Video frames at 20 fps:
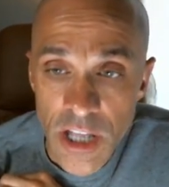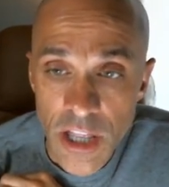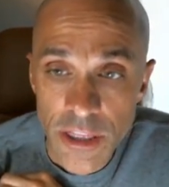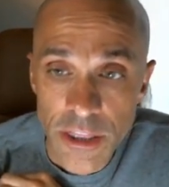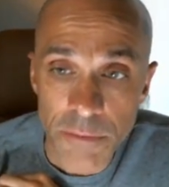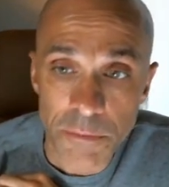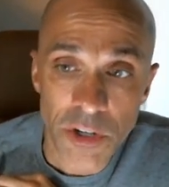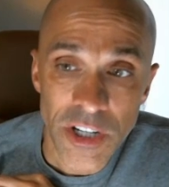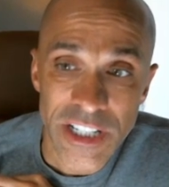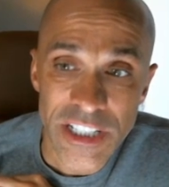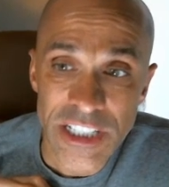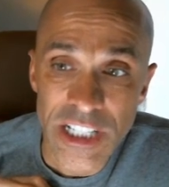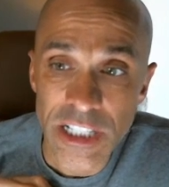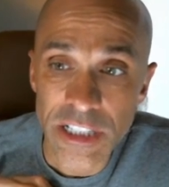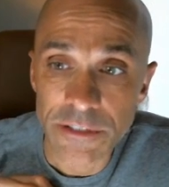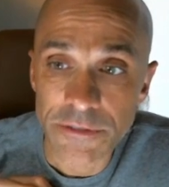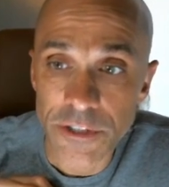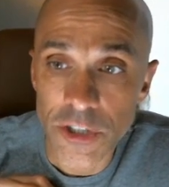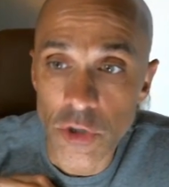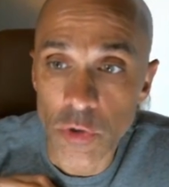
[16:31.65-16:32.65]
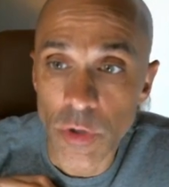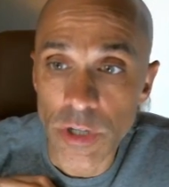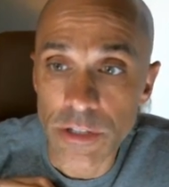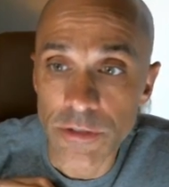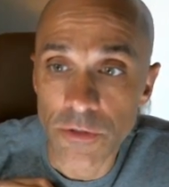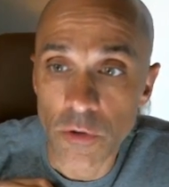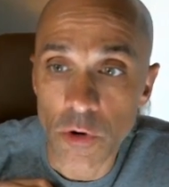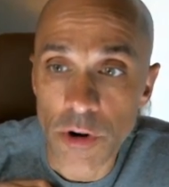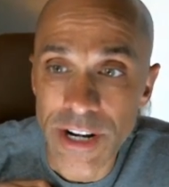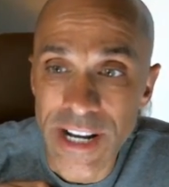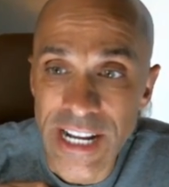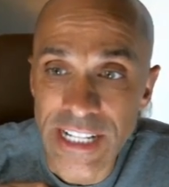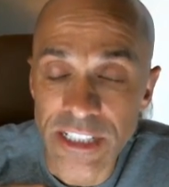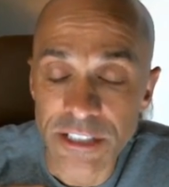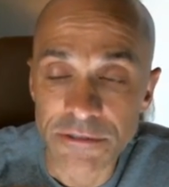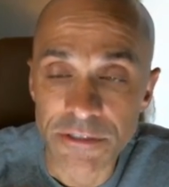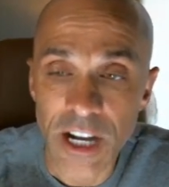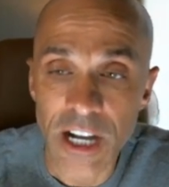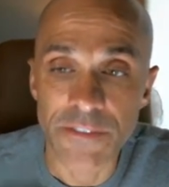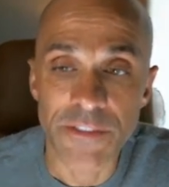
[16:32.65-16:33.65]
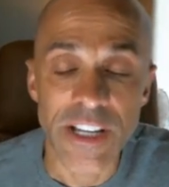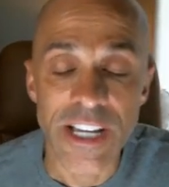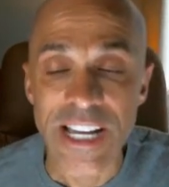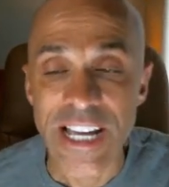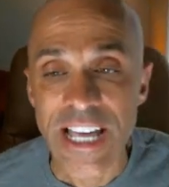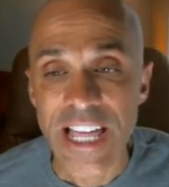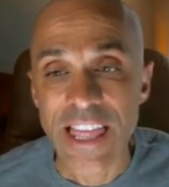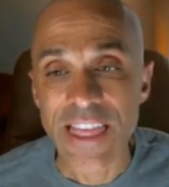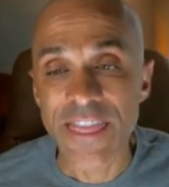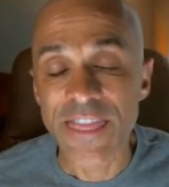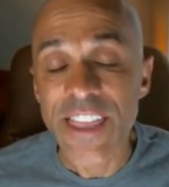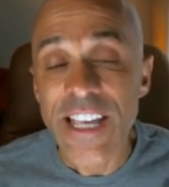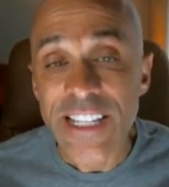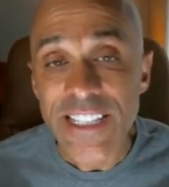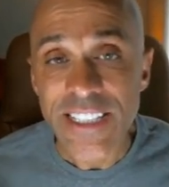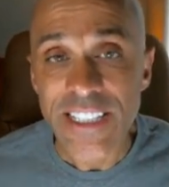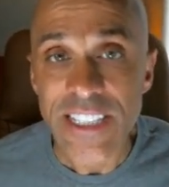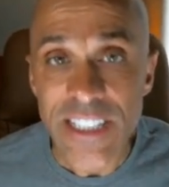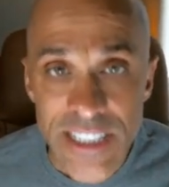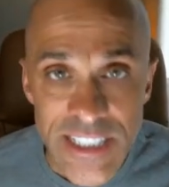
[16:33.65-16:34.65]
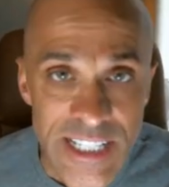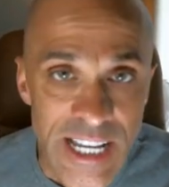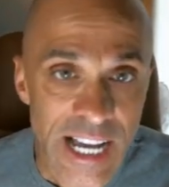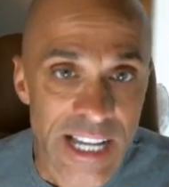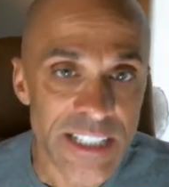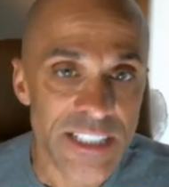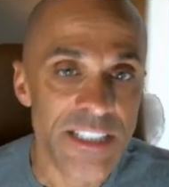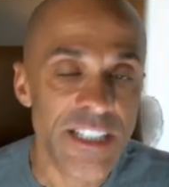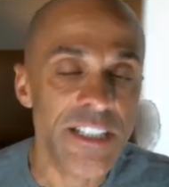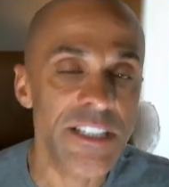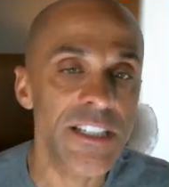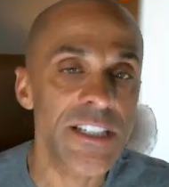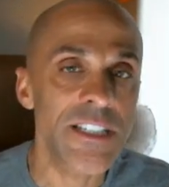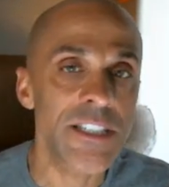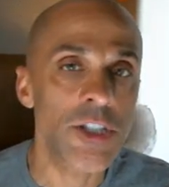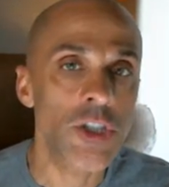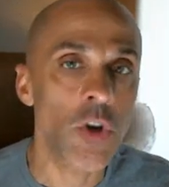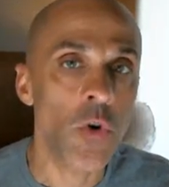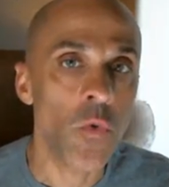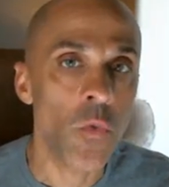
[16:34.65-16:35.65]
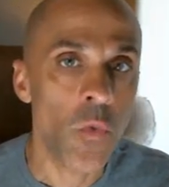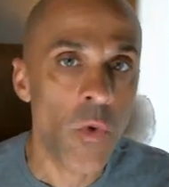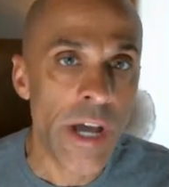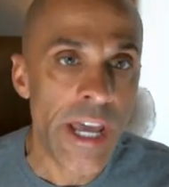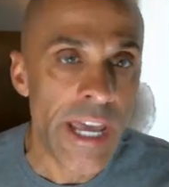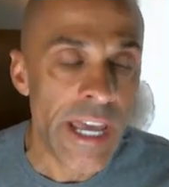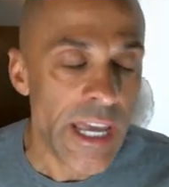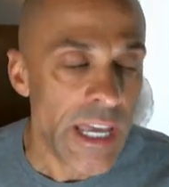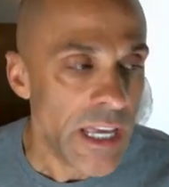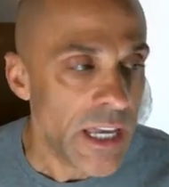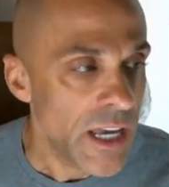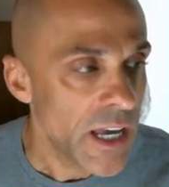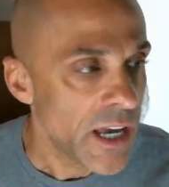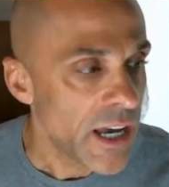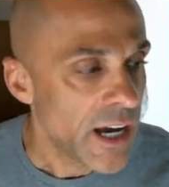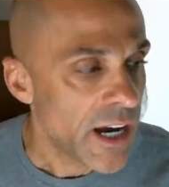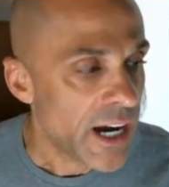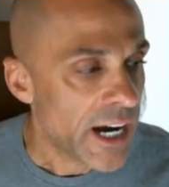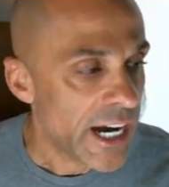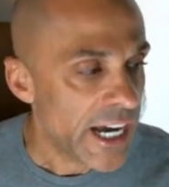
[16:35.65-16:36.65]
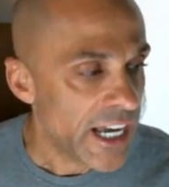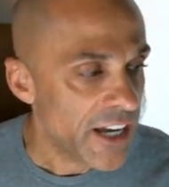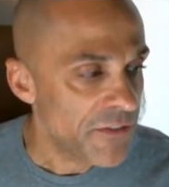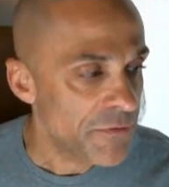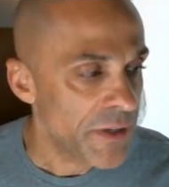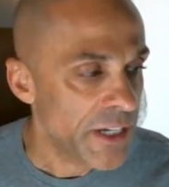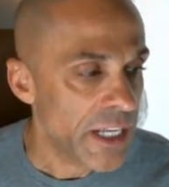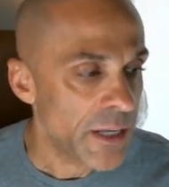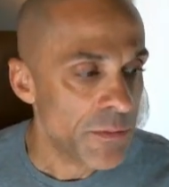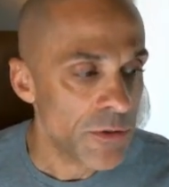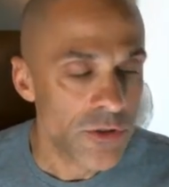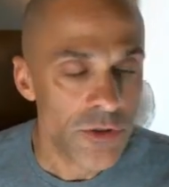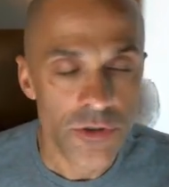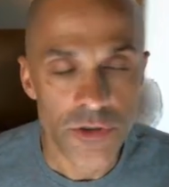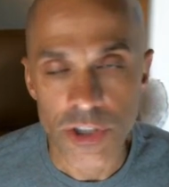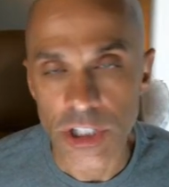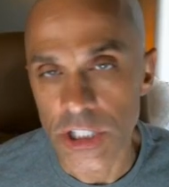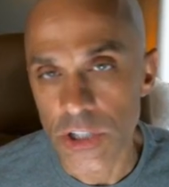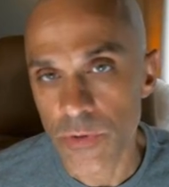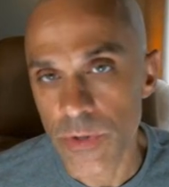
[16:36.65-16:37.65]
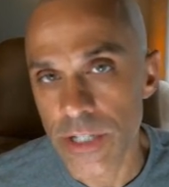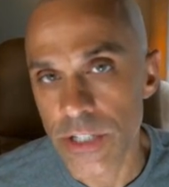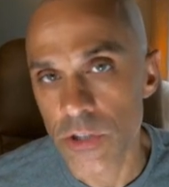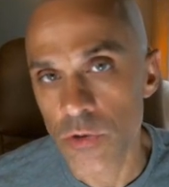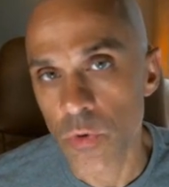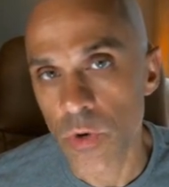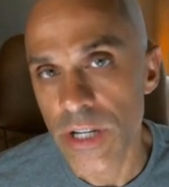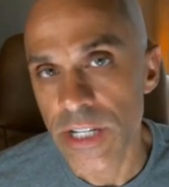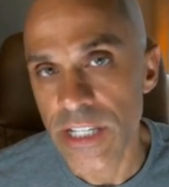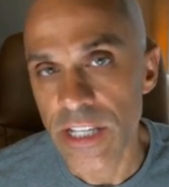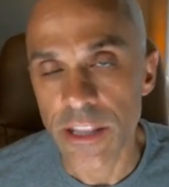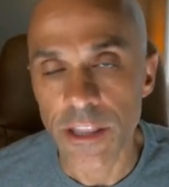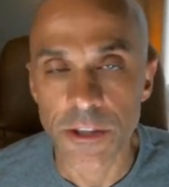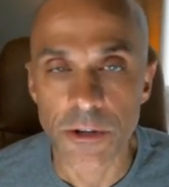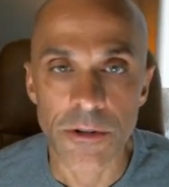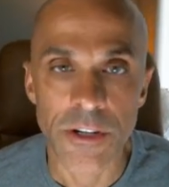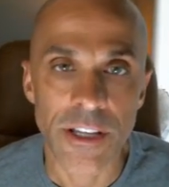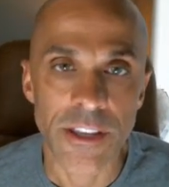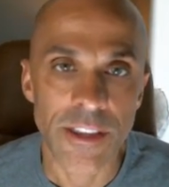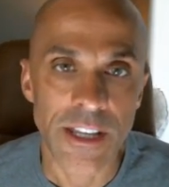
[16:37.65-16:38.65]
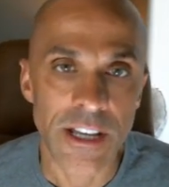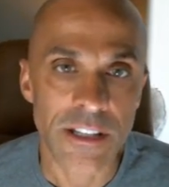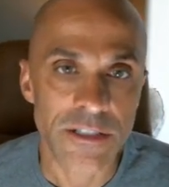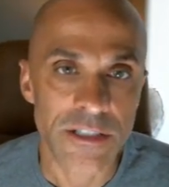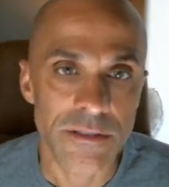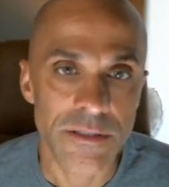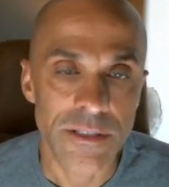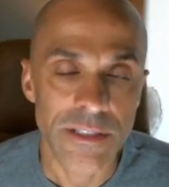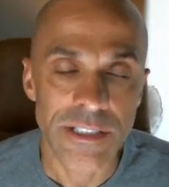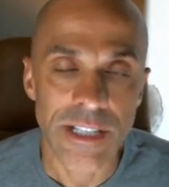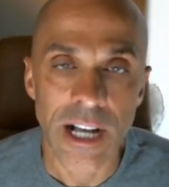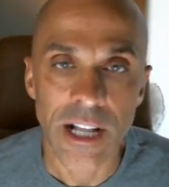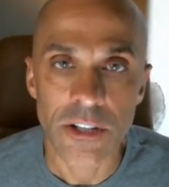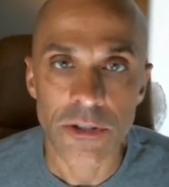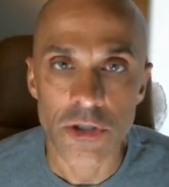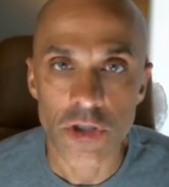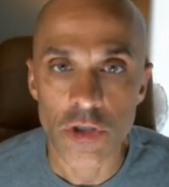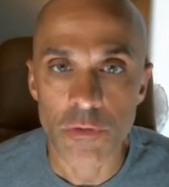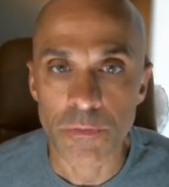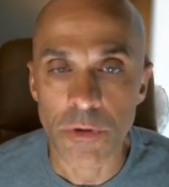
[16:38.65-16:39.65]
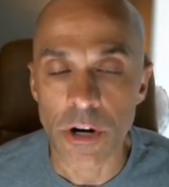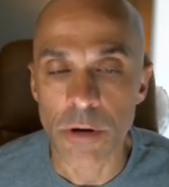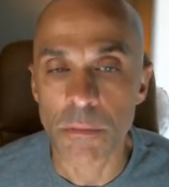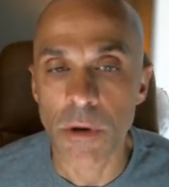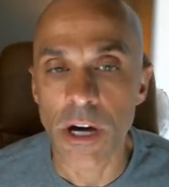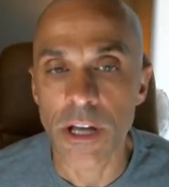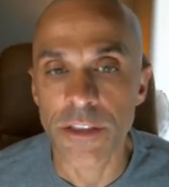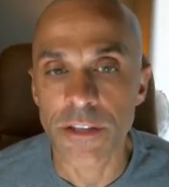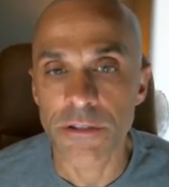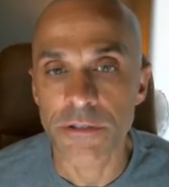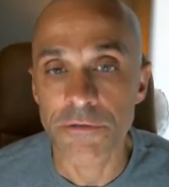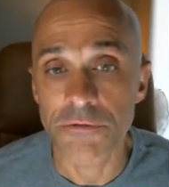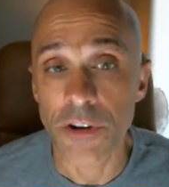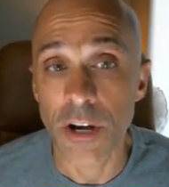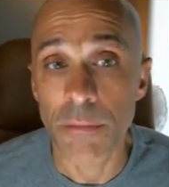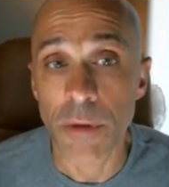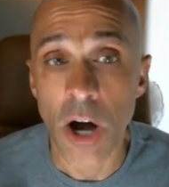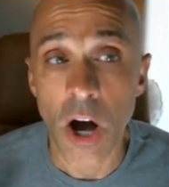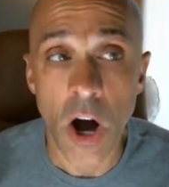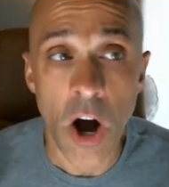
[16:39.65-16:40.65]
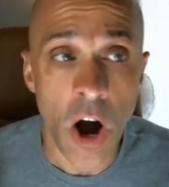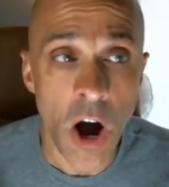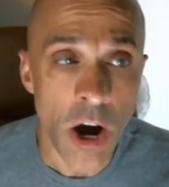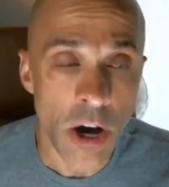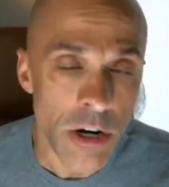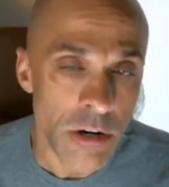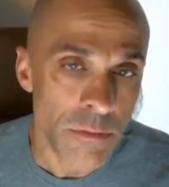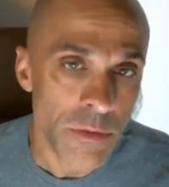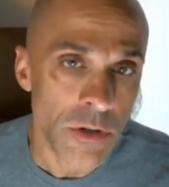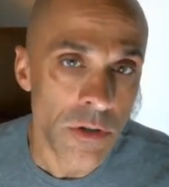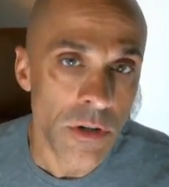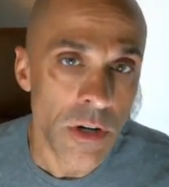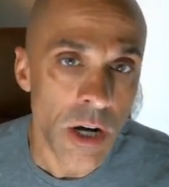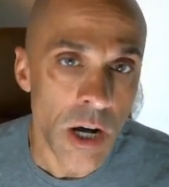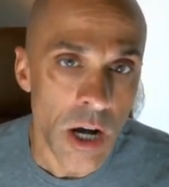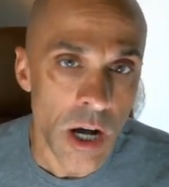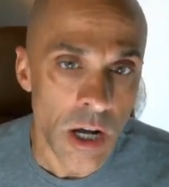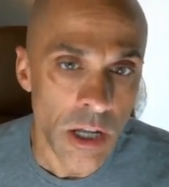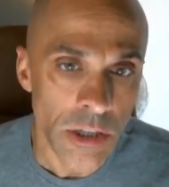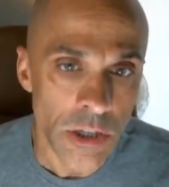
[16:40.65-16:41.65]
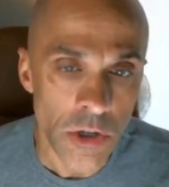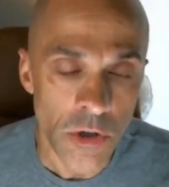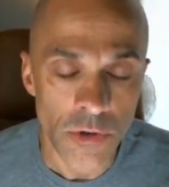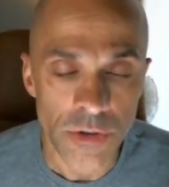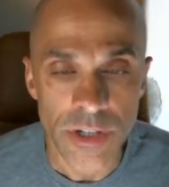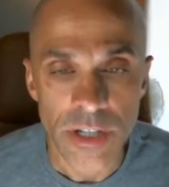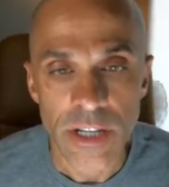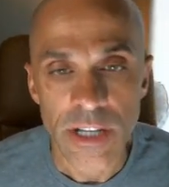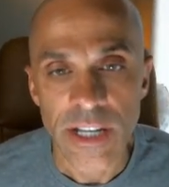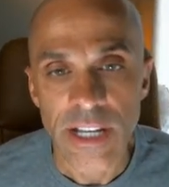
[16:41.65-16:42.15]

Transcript: The book is selling for $24.95. This is the way I have been able to generate $20,000 and $30,000 per month from Audible alone.